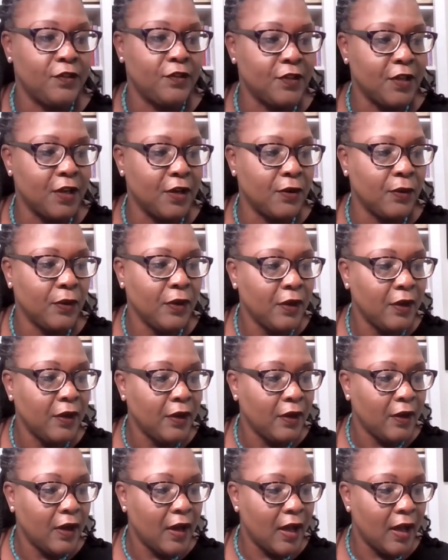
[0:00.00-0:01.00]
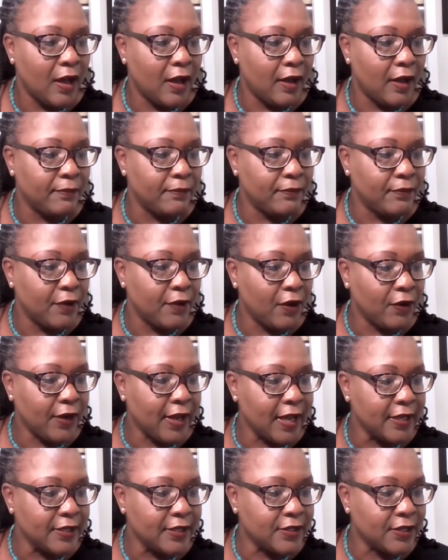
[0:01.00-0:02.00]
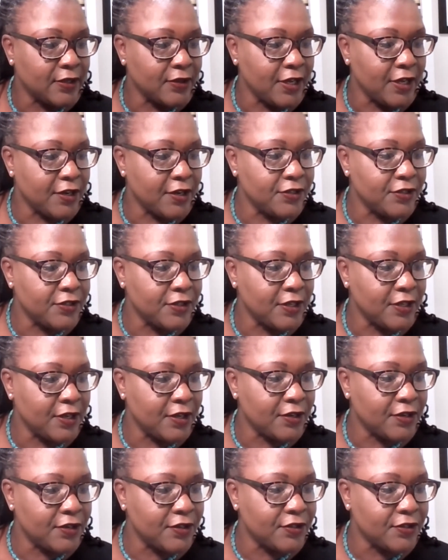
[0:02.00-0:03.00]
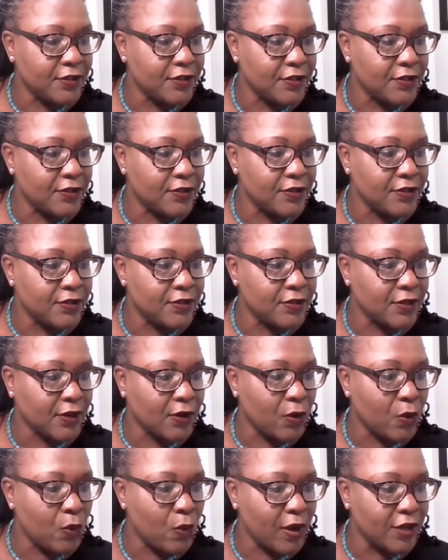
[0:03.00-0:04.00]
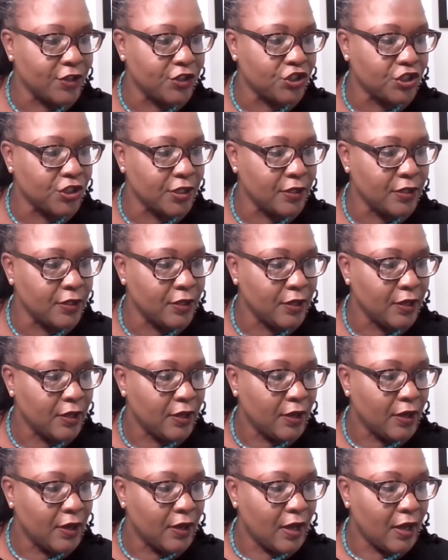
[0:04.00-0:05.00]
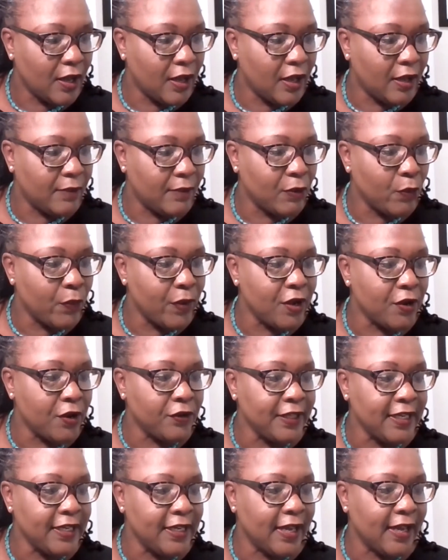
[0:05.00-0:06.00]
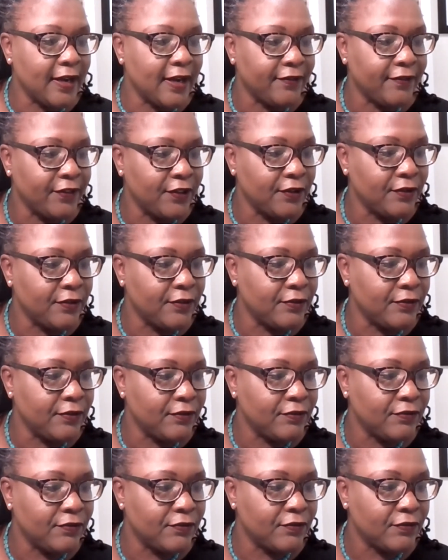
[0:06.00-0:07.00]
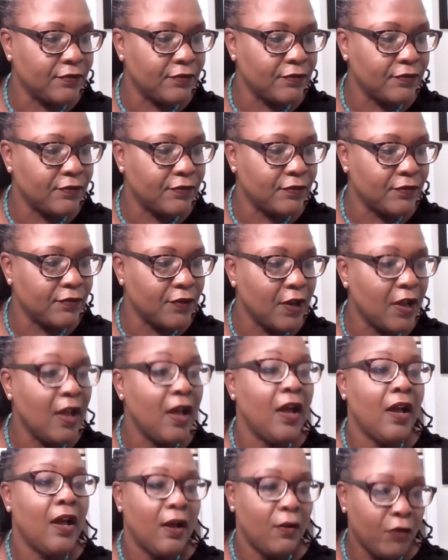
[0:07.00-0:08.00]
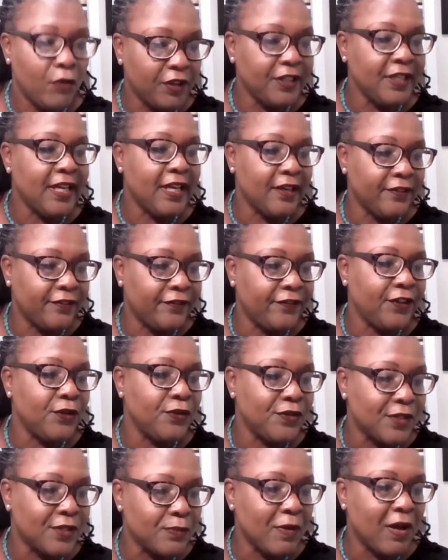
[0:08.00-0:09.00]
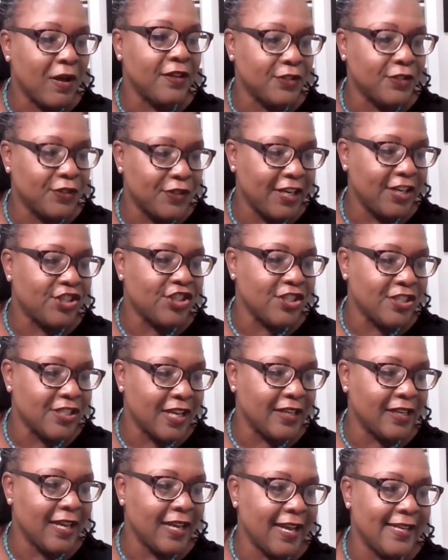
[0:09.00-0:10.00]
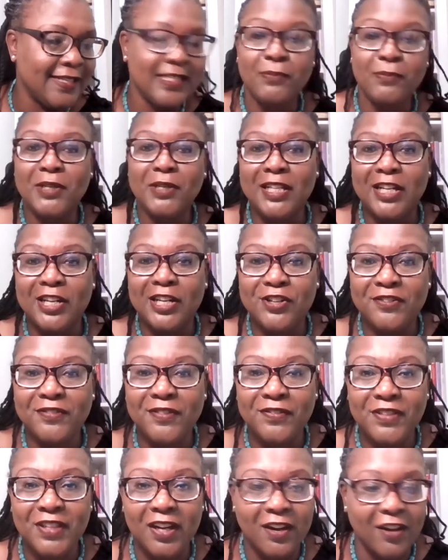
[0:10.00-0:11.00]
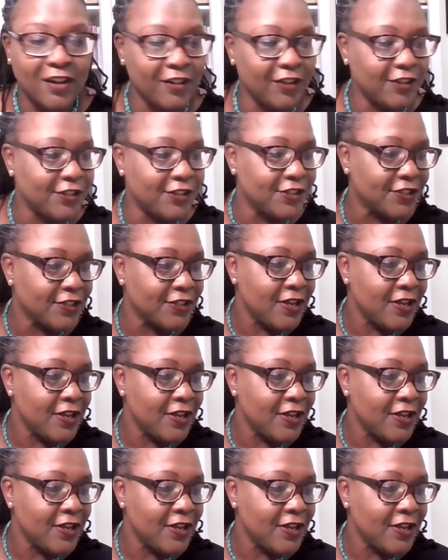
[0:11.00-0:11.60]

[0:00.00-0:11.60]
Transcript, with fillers: so, um, okay, so here's here's a question. Um, we only get a few. We only get a few small donations online, typically under $50.